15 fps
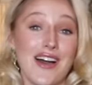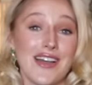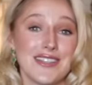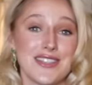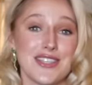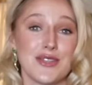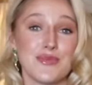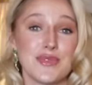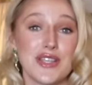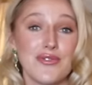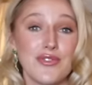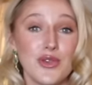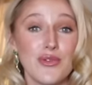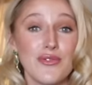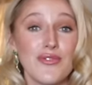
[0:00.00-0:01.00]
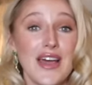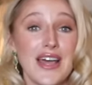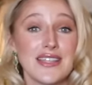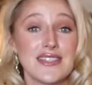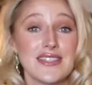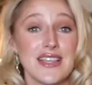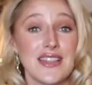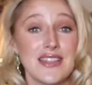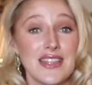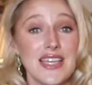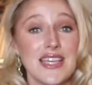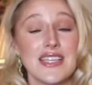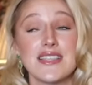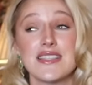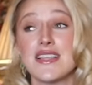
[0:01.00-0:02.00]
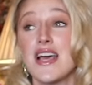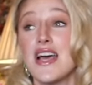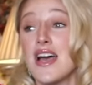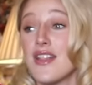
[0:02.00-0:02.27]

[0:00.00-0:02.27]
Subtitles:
items. If you invest in things